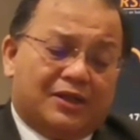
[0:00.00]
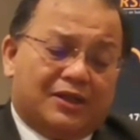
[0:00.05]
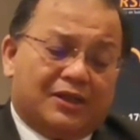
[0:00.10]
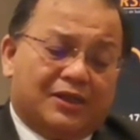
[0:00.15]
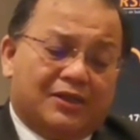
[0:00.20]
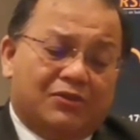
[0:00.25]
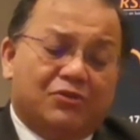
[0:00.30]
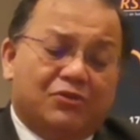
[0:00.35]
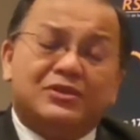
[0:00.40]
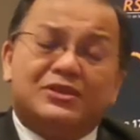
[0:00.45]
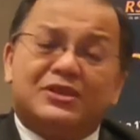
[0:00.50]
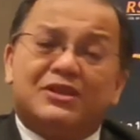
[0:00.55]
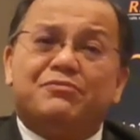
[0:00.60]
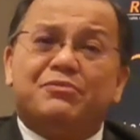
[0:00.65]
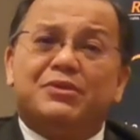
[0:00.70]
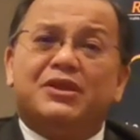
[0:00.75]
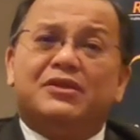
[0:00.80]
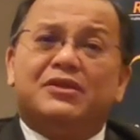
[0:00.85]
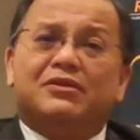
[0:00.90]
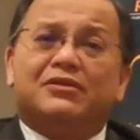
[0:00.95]
those have
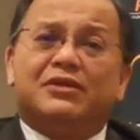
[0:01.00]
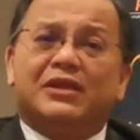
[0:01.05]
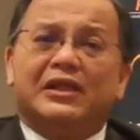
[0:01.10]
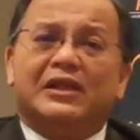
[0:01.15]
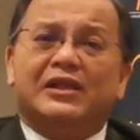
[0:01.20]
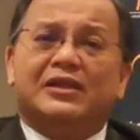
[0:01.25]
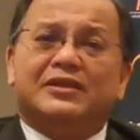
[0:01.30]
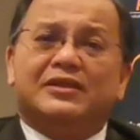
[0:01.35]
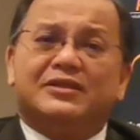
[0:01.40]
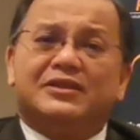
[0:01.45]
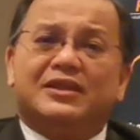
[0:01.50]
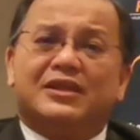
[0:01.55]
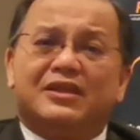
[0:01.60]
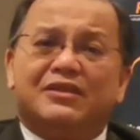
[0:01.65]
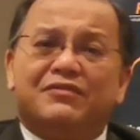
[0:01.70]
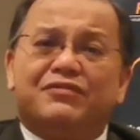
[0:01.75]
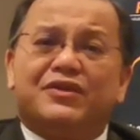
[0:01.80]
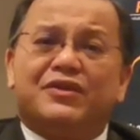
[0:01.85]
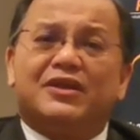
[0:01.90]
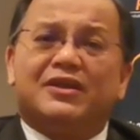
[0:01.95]
been really
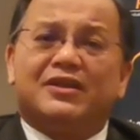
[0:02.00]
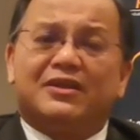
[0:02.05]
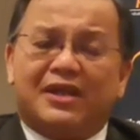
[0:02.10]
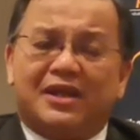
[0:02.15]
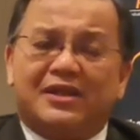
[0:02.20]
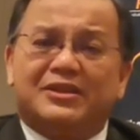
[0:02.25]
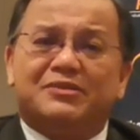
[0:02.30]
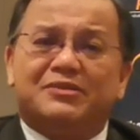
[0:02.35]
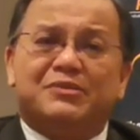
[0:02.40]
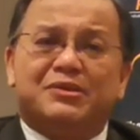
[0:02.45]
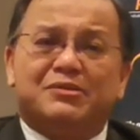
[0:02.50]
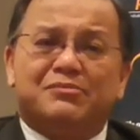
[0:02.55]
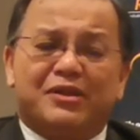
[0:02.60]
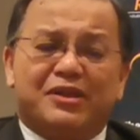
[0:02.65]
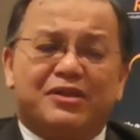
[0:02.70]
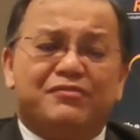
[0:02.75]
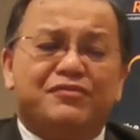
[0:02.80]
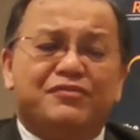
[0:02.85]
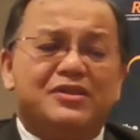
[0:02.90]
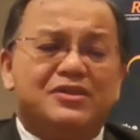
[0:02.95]
significant, tangible
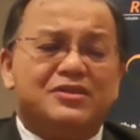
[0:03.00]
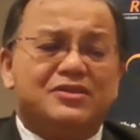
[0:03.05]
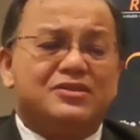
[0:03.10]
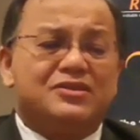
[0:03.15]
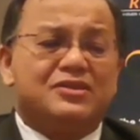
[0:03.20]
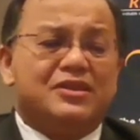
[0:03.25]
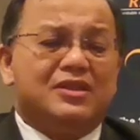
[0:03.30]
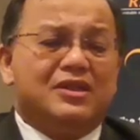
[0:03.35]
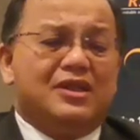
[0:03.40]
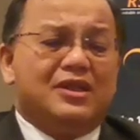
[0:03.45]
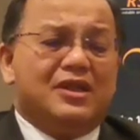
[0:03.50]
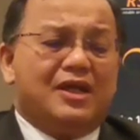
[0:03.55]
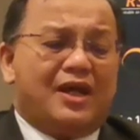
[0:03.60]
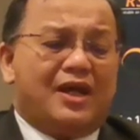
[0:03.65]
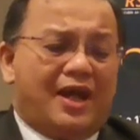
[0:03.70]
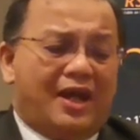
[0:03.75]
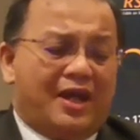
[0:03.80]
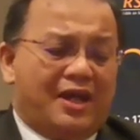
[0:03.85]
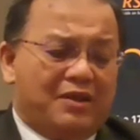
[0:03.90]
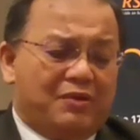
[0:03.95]
benefits.
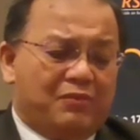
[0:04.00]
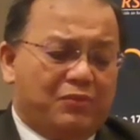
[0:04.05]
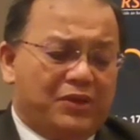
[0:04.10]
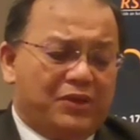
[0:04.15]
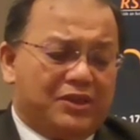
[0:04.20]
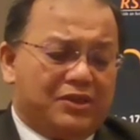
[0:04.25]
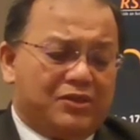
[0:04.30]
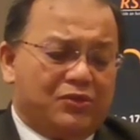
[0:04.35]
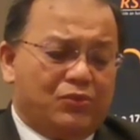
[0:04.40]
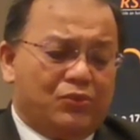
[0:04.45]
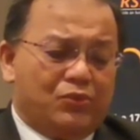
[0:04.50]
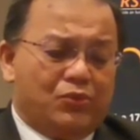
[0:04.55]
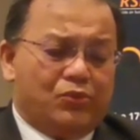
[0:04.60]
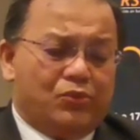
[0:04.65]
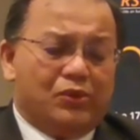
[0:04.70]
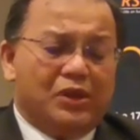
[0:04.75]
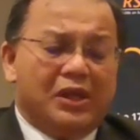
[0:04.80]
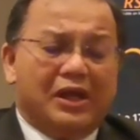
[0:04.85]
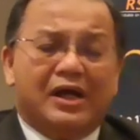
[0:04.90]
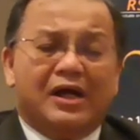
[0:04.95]
And with
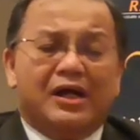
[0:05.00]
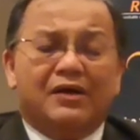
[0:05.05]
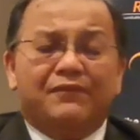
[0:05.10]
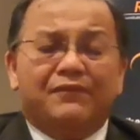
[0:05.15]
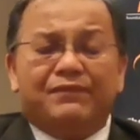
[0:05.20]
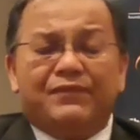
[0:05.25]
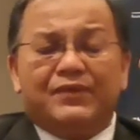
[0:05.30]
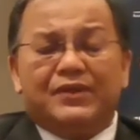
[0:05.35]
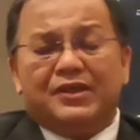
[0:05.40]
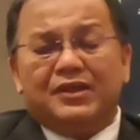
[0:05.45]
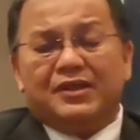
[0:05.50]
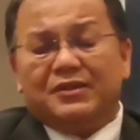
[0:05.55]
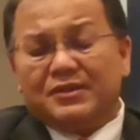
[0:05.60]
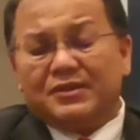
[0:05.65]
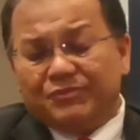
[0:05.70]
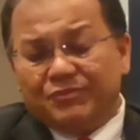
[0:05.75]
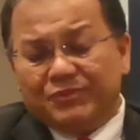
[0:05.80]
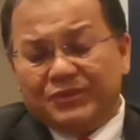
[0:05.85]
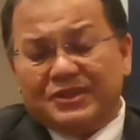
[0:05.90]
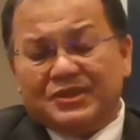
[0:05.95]
Ulula,
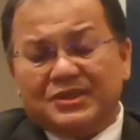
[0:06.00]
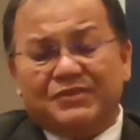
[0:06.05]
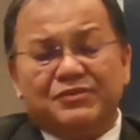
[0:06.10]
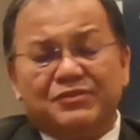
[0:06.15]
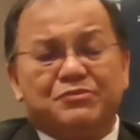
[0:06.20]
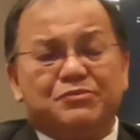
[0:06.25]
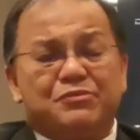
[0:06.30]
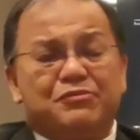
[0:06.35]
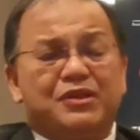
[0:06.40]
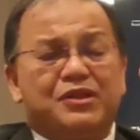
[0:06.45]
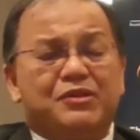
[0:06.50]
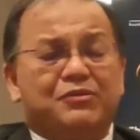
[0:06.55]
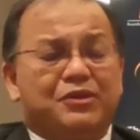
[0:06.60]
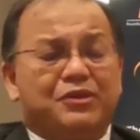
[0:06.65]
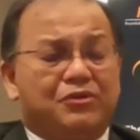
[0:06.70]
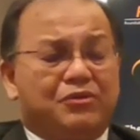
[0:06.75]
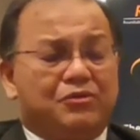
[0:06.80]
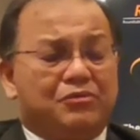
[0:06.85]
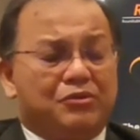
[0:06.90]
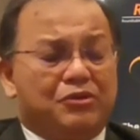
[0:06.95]
with the service provider, we're
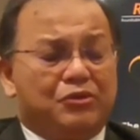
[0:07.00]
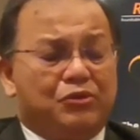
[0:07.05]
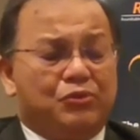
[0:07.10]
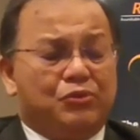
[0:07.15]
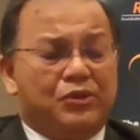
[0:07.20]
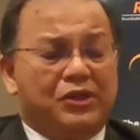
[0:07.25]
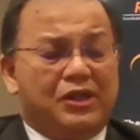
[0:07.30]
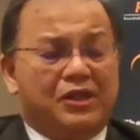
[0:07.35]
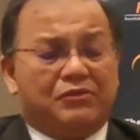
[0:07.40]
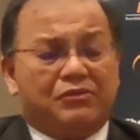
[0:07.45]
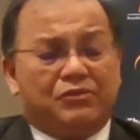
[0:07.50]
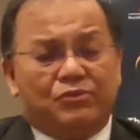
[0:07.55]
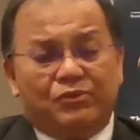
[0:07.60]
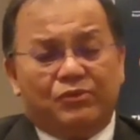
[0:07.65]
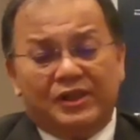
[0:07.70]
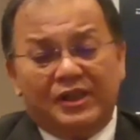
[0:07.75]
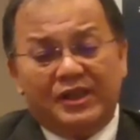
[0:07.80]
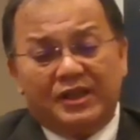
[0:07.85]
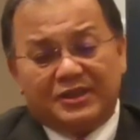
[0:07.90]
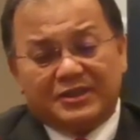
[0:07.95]
talking Ulula to
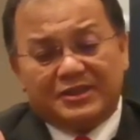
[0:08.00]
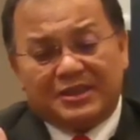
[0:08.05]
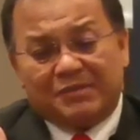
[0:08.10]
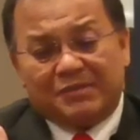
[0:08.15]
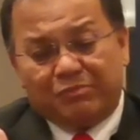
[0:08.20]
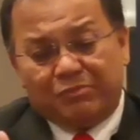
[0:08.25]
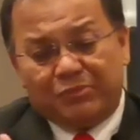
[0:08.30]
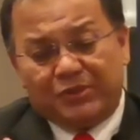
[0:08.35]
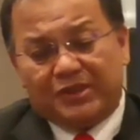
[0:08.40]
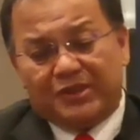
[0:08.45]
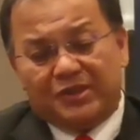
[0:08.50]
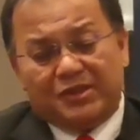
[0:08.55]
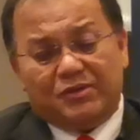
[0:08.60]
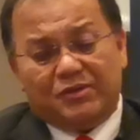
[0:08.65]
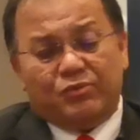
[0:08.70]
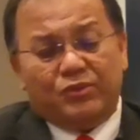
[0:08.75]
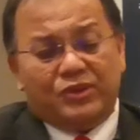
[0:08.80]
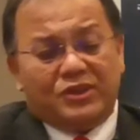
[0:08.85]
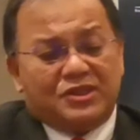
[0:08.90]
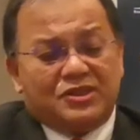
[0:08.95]
link us up with the
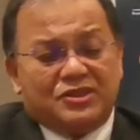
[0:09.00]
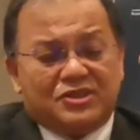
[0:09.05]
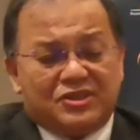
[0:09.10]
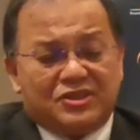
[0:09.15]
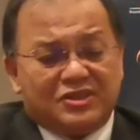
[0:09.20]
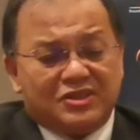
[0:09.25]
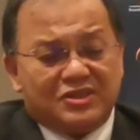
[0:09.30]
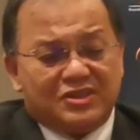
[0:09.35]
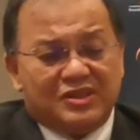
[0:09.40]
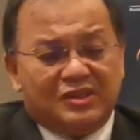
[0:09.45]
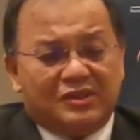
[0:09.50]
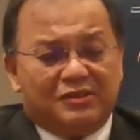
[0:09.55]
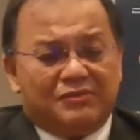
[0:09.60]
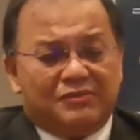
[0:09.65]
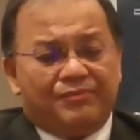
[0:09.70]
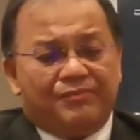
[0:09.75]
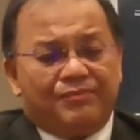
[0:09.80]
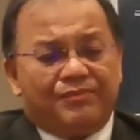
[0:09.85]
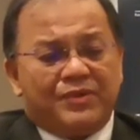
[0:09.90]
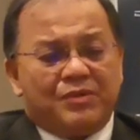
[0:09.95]
workers. It's still
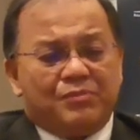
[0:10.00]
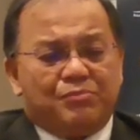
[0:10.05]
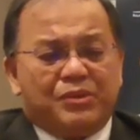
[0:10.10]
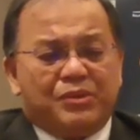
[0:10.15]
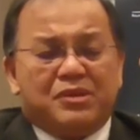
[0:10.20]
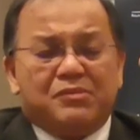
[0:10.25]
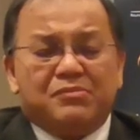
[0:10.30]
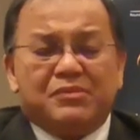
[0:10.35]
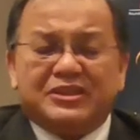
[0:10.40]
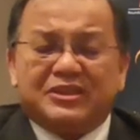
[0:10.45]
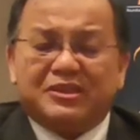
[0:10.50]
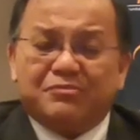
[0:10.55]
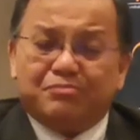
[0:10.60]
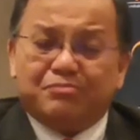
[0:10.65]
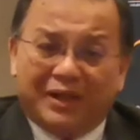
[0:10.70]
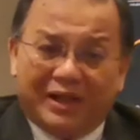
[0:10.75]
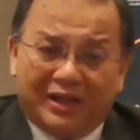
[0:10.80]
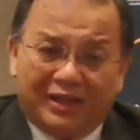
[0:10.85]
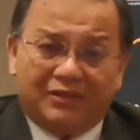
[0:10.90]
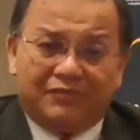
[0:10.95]
pretty much in
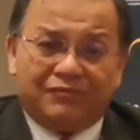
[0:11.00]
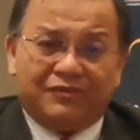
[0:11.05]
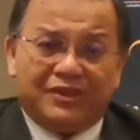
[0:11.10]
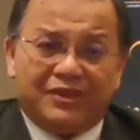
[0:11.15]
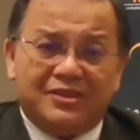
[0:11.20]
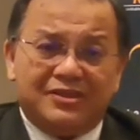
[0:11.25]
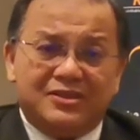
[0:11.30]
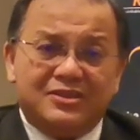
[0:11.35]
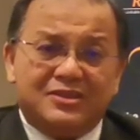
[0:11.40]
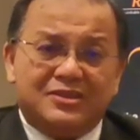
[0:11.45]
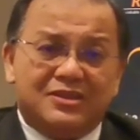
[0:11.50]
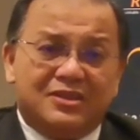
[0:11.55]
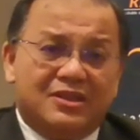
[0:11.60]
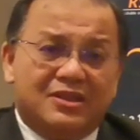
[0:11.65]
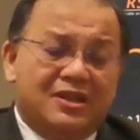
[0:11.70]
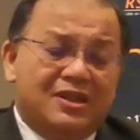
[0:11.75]
pilot phase,